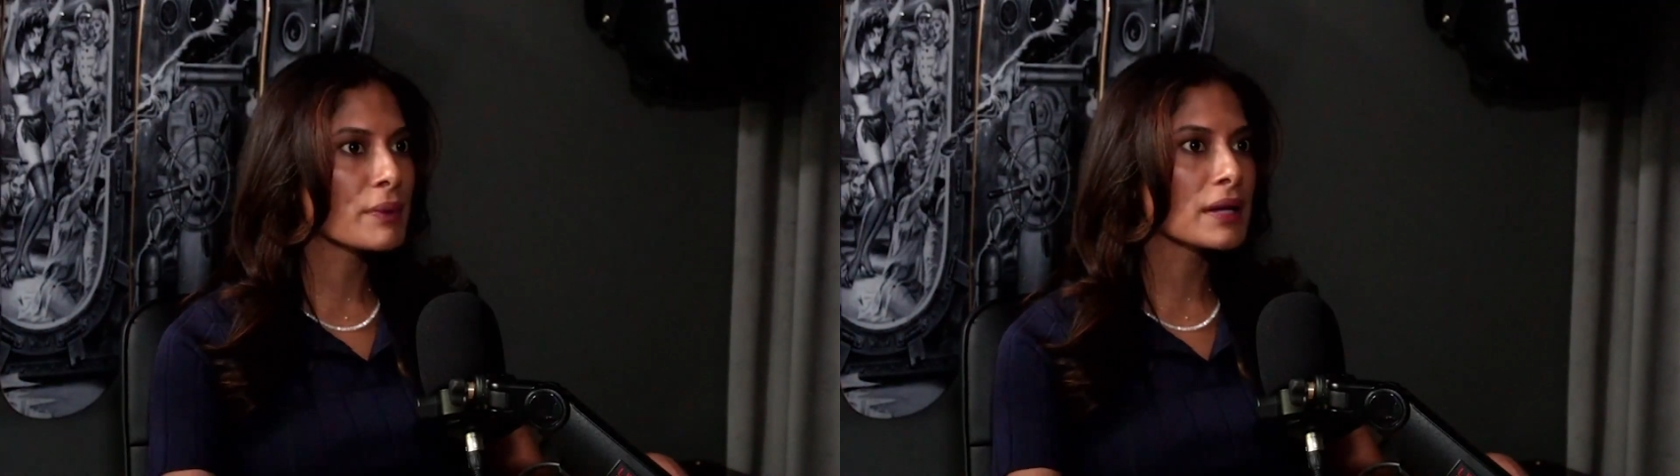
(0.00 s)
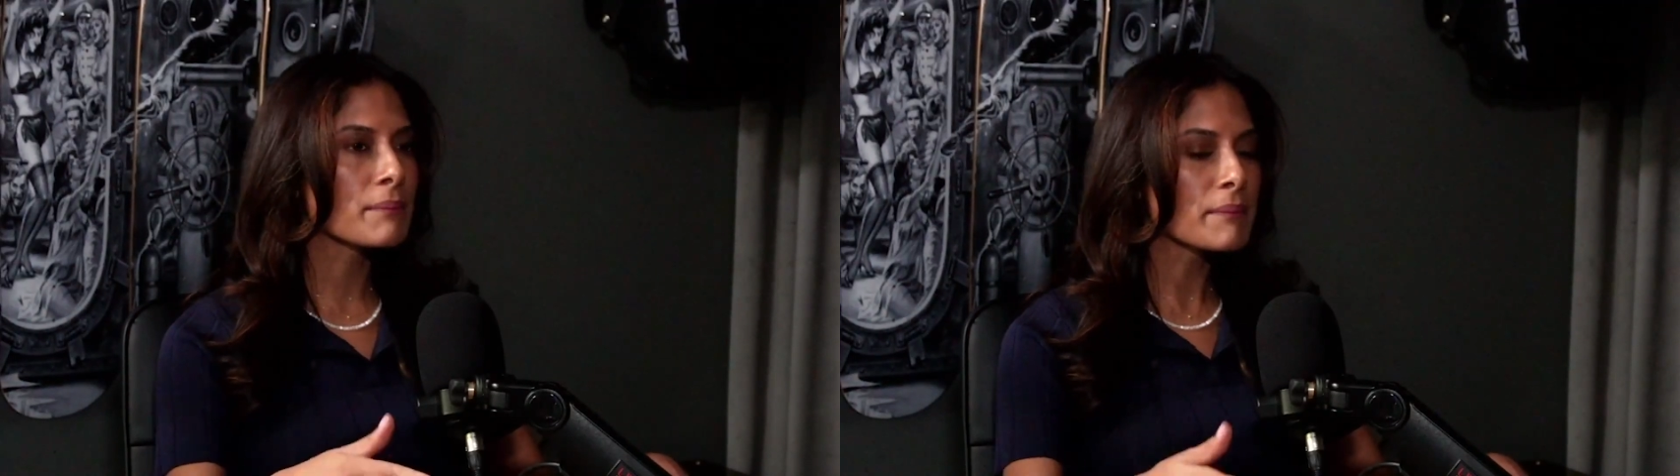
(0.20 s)

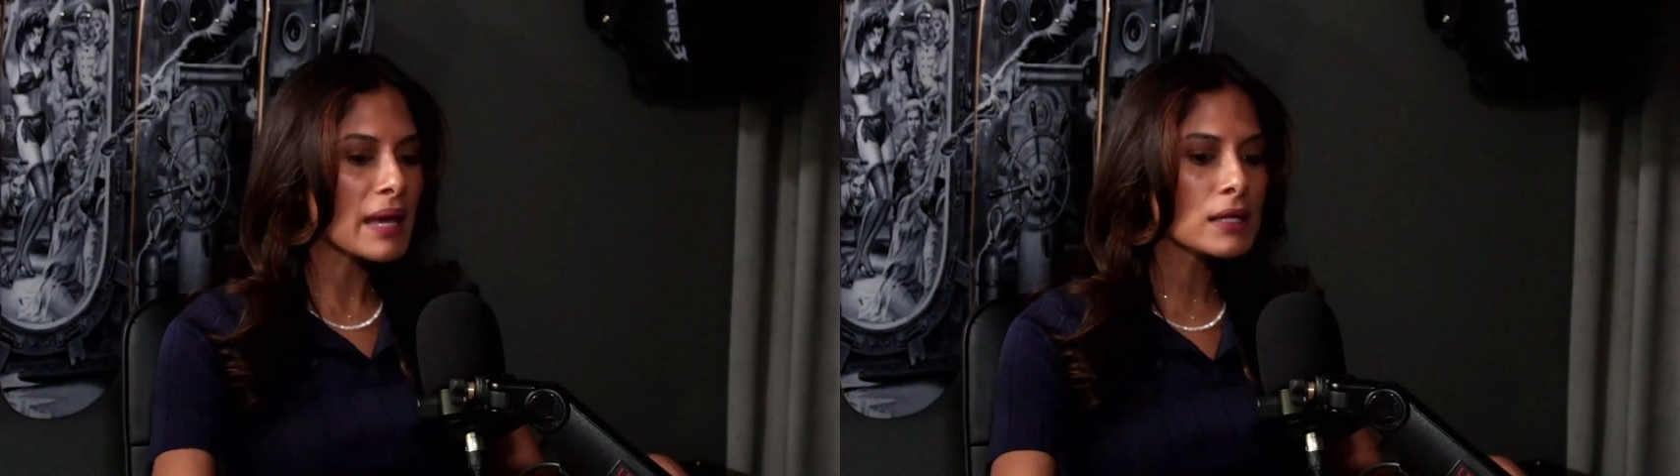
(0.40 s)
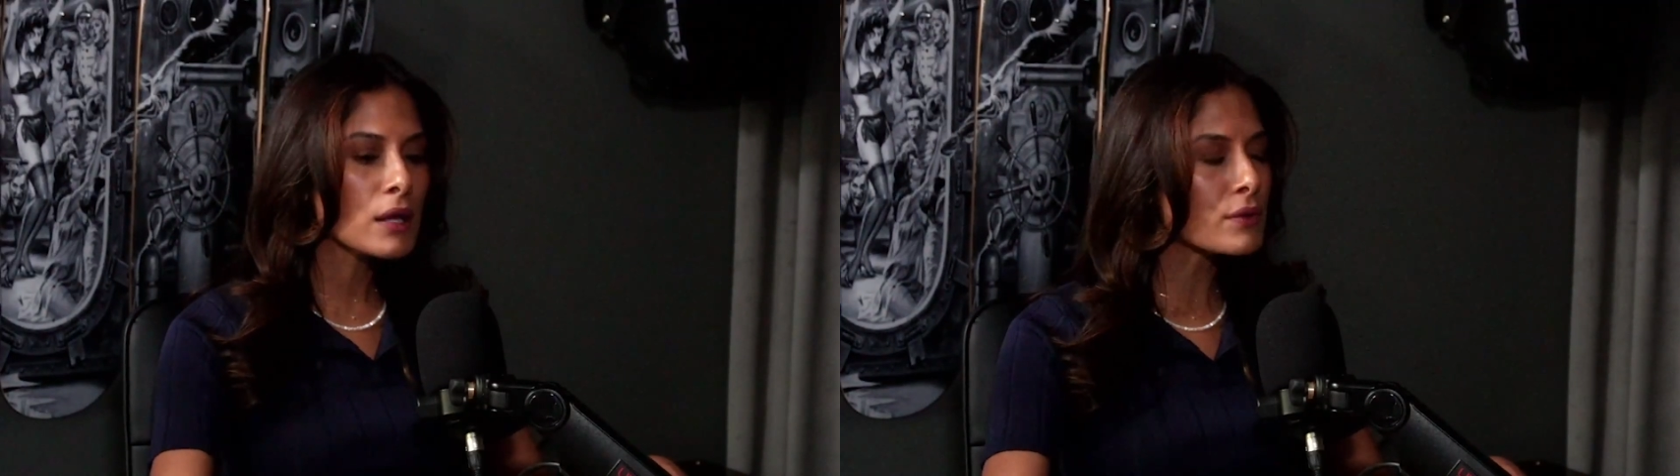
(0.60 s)
But
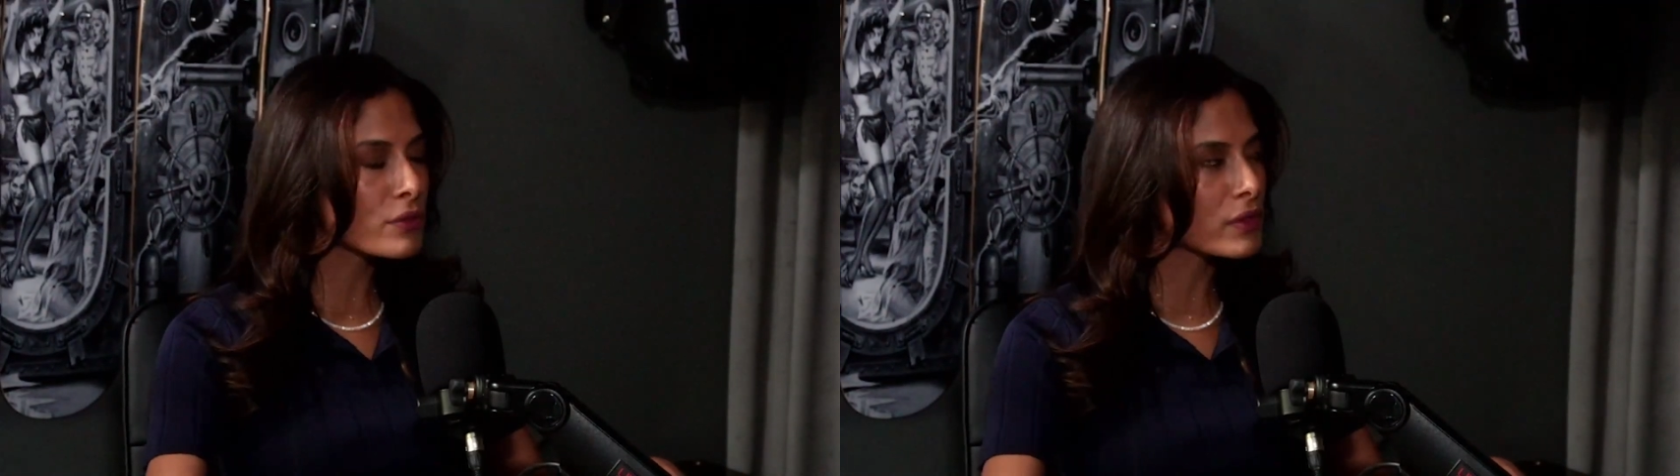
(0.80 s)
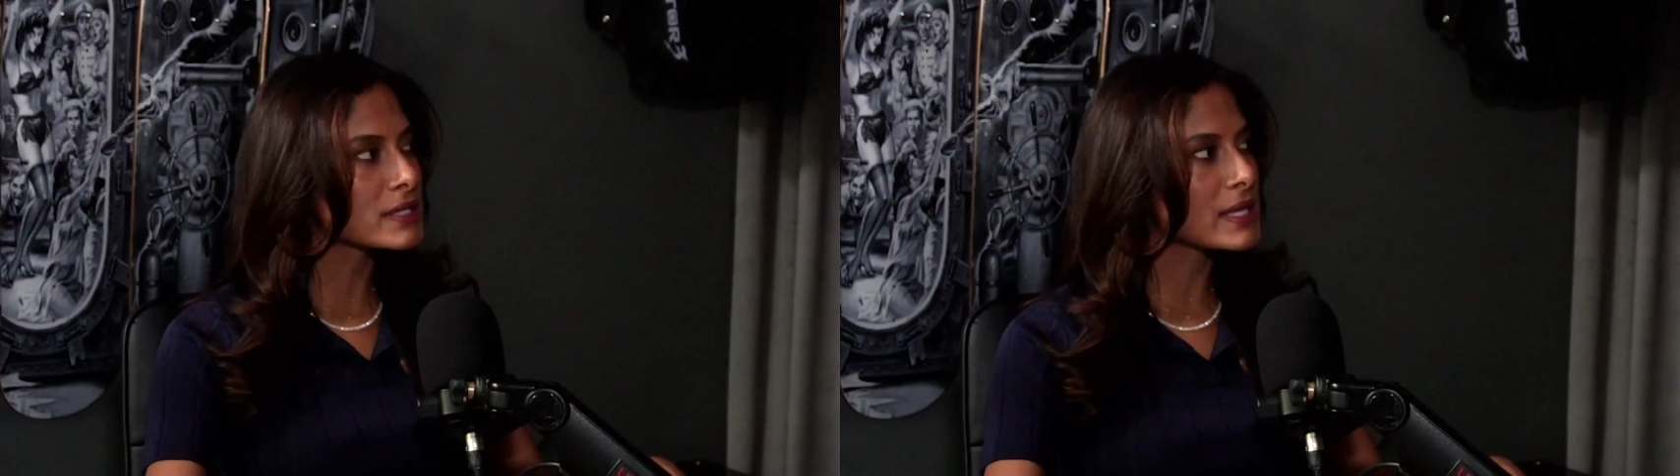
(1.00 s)
many other
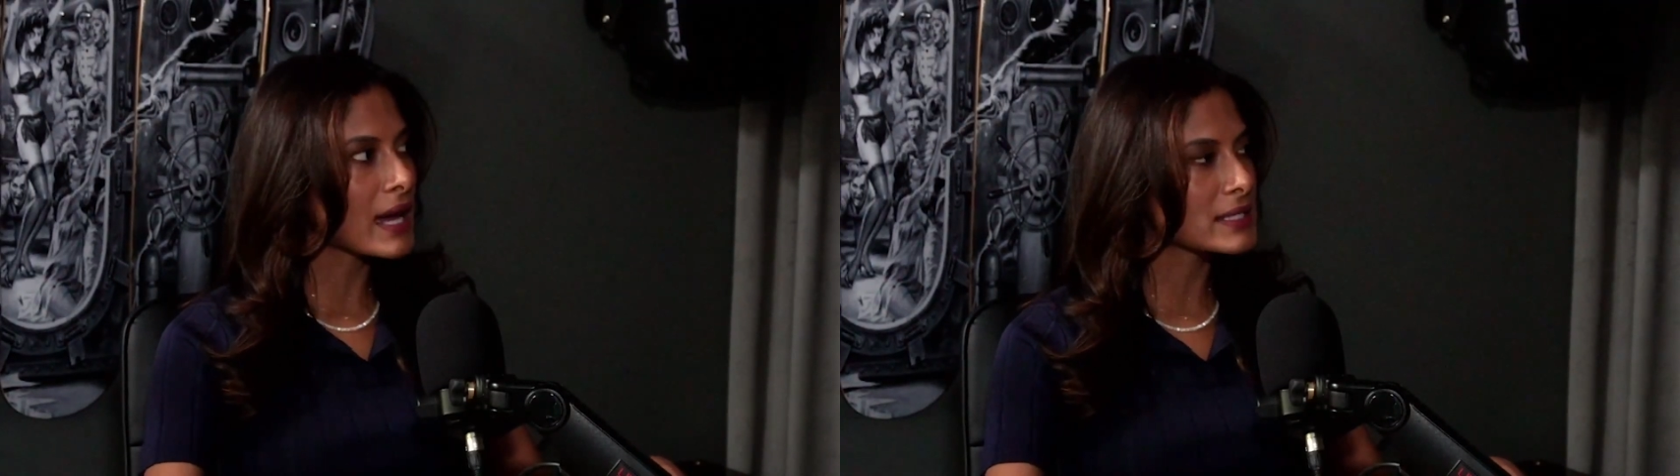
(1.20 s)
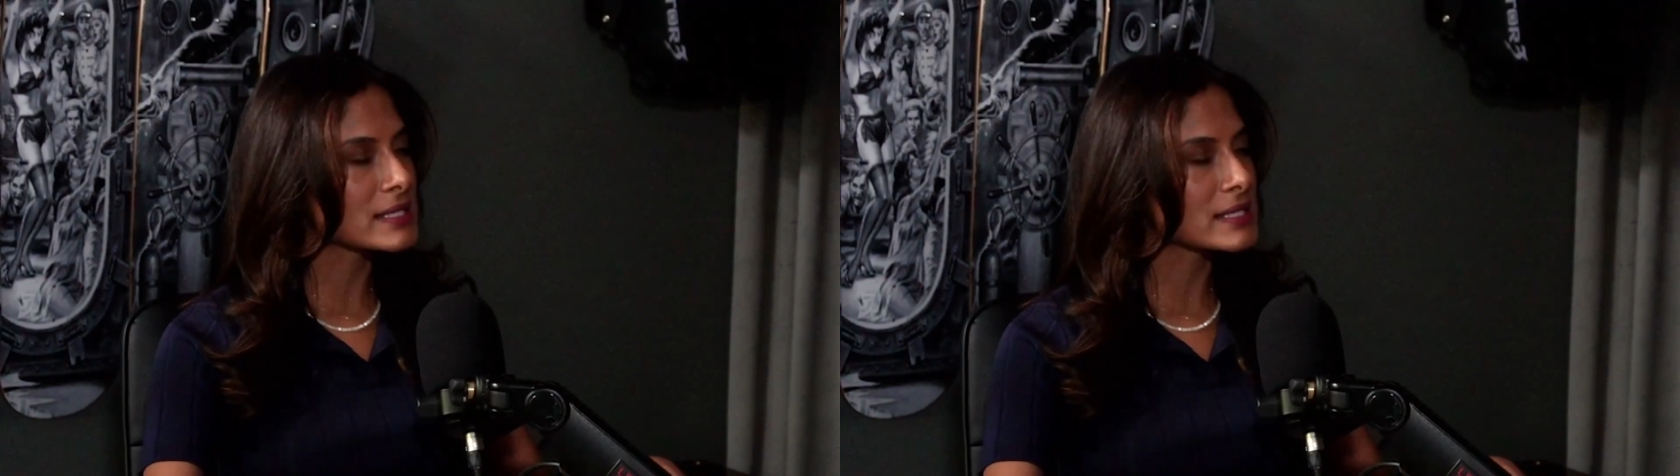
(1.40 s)
things had